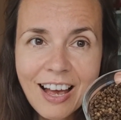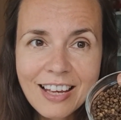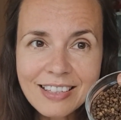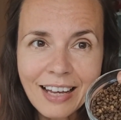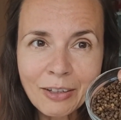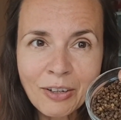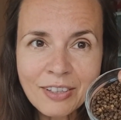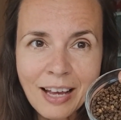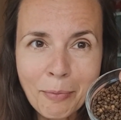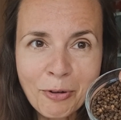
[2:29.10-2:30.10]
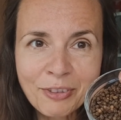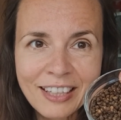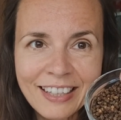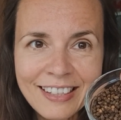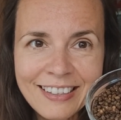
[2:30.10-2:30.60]
some of
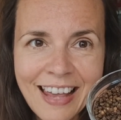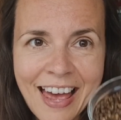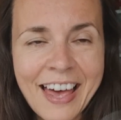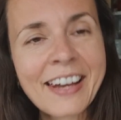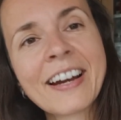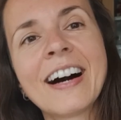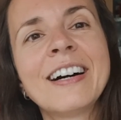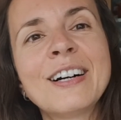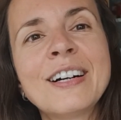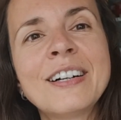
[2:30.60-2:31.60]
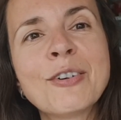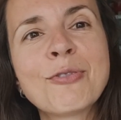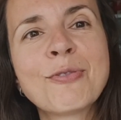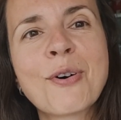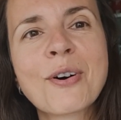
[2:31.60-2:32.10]
these there
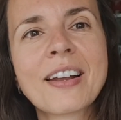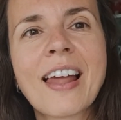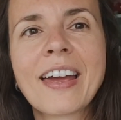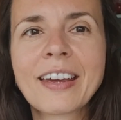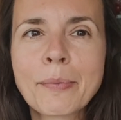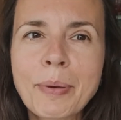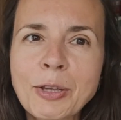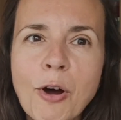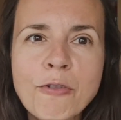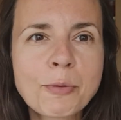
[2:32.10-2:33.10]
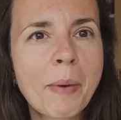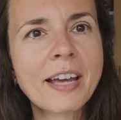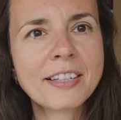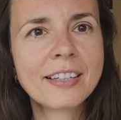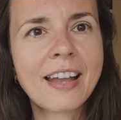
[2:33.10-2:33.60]
for like a bit of
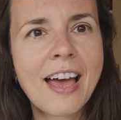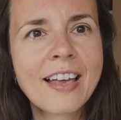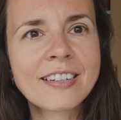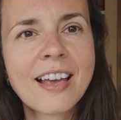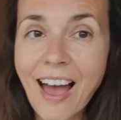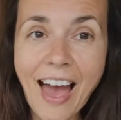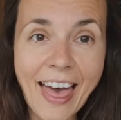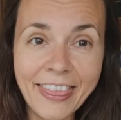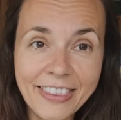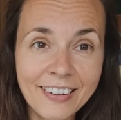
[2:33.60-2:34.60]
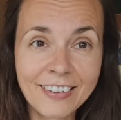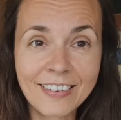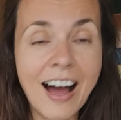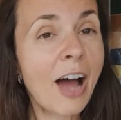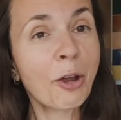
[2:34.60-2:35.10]
spiciness. And
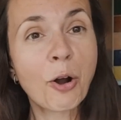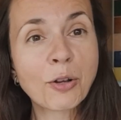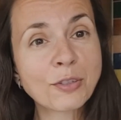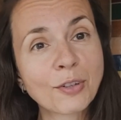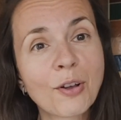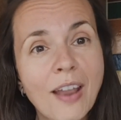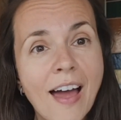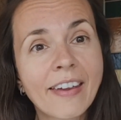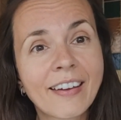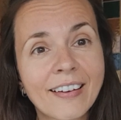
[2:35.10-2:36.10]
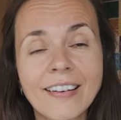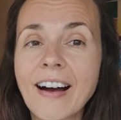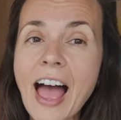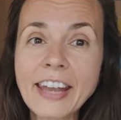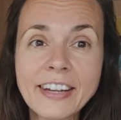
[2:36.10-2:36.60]
I also like
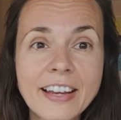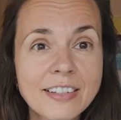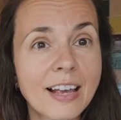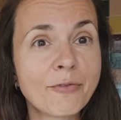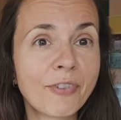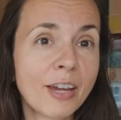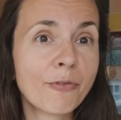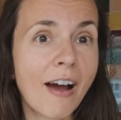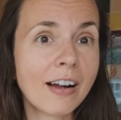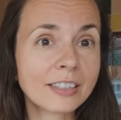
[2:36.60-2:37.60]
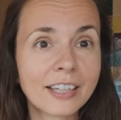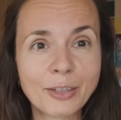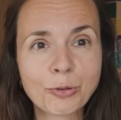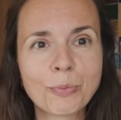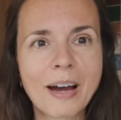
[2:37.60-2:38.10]
adding something wild
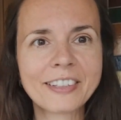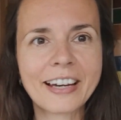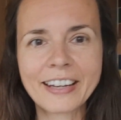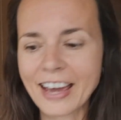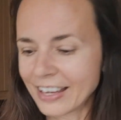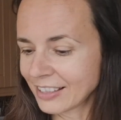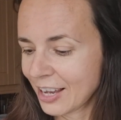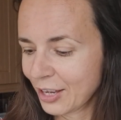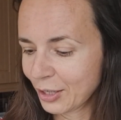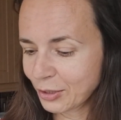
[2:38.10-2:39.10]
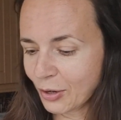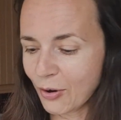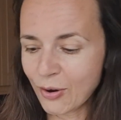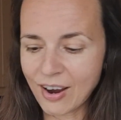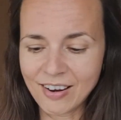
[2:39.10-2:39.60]
into my diet.
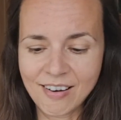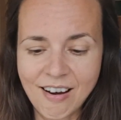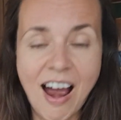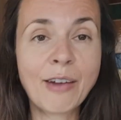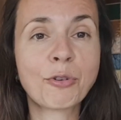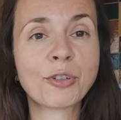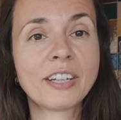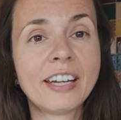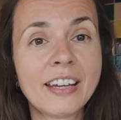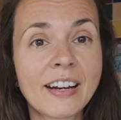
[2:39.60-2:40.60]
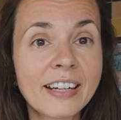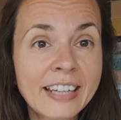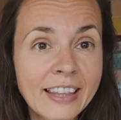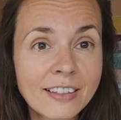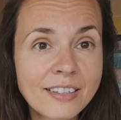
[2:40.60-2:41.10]
So I've got here
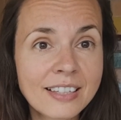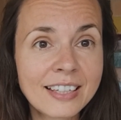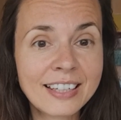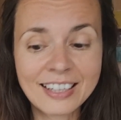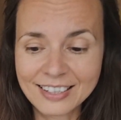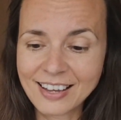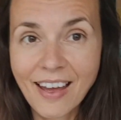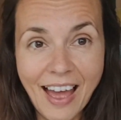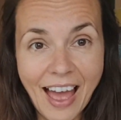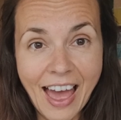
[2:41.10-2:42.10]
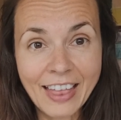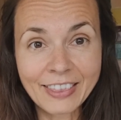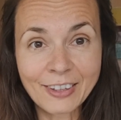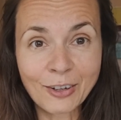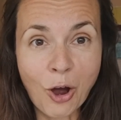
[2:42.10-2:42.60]
nettle seeds
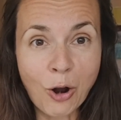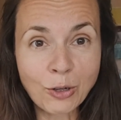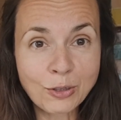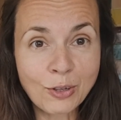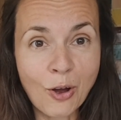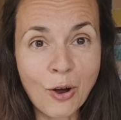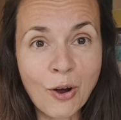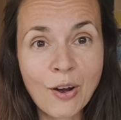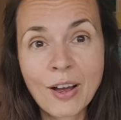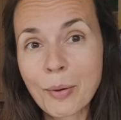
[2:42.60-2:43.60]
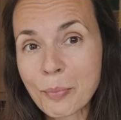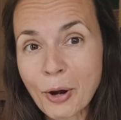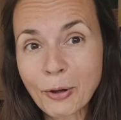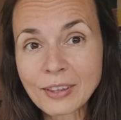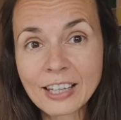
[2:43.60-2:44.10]
and also
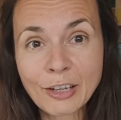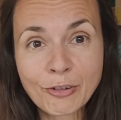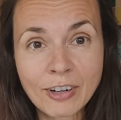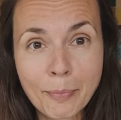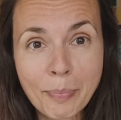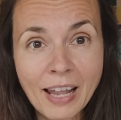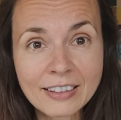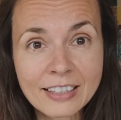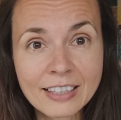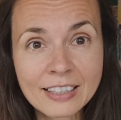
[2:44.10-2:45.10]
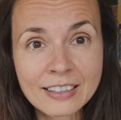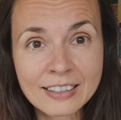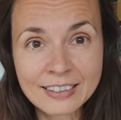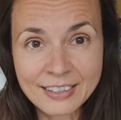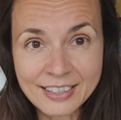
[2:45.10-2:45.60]
broadleaf plantain
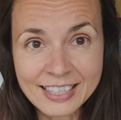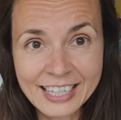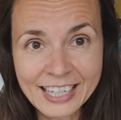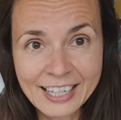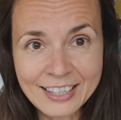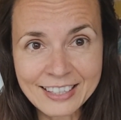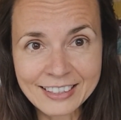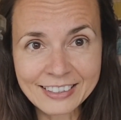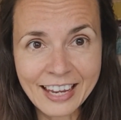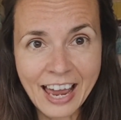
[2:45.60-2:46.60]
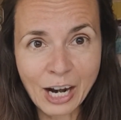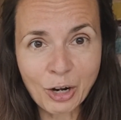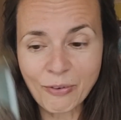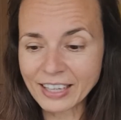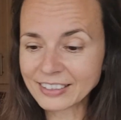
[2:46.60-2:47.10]
seeds. They are
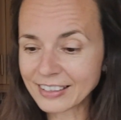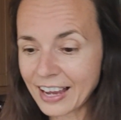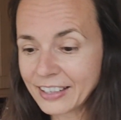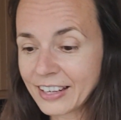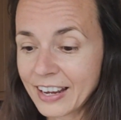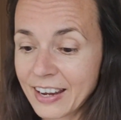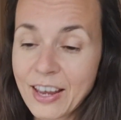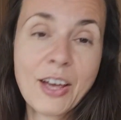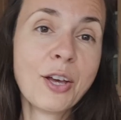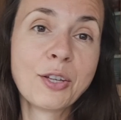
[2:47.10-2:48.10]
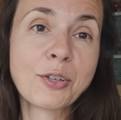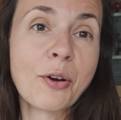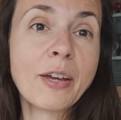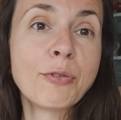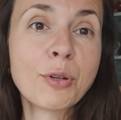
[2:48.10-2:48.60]
quite tiny. So
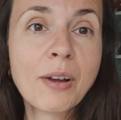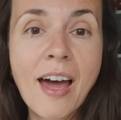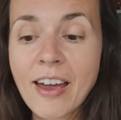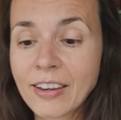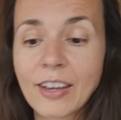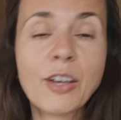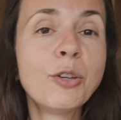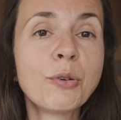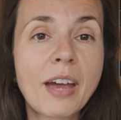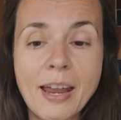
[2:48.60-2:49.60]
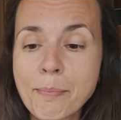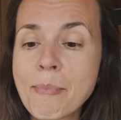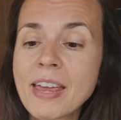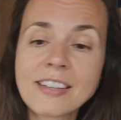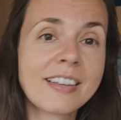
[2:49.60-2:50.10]
if you like, you can
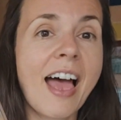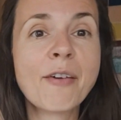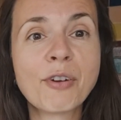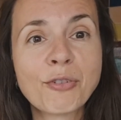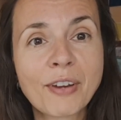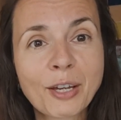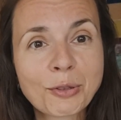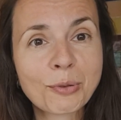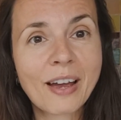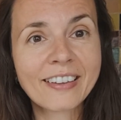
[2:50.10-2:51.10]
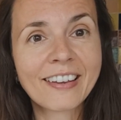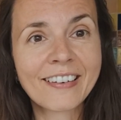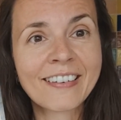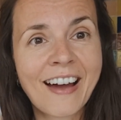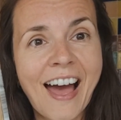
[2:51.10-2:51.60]
mix everything
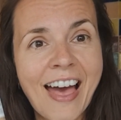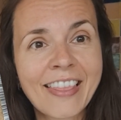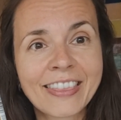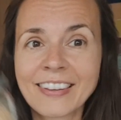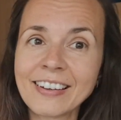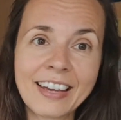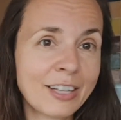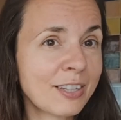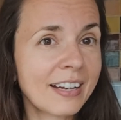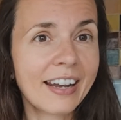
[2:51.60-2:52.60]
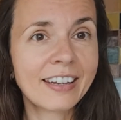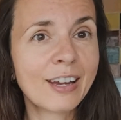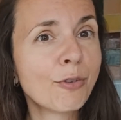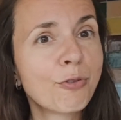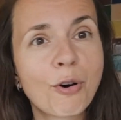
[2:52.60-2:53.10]
together and it's
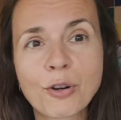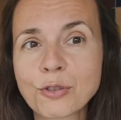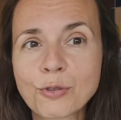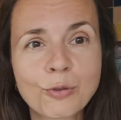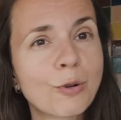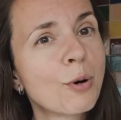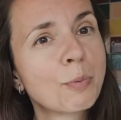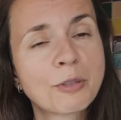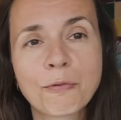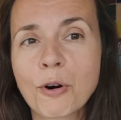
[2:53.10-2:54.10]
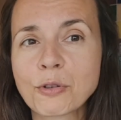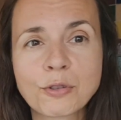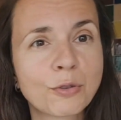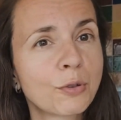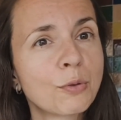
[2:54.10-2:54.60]
ready for soups, for
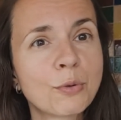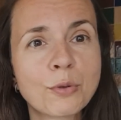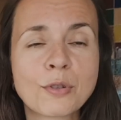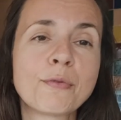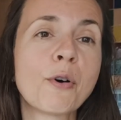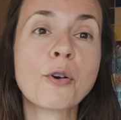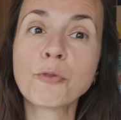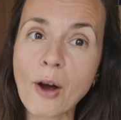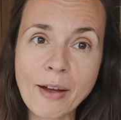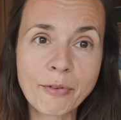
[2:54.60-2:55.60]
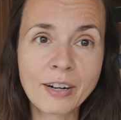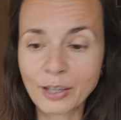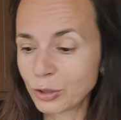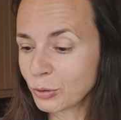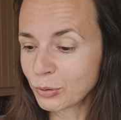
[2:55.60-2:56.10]
stews, for whatever
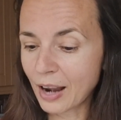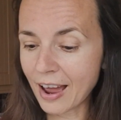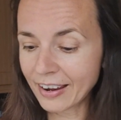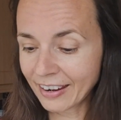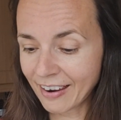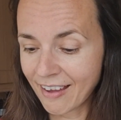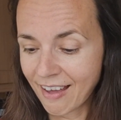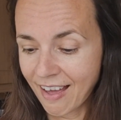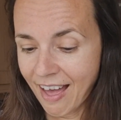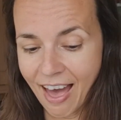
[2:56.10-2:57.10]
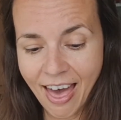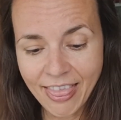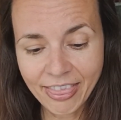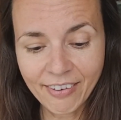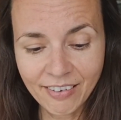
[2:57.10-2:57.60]
you like. And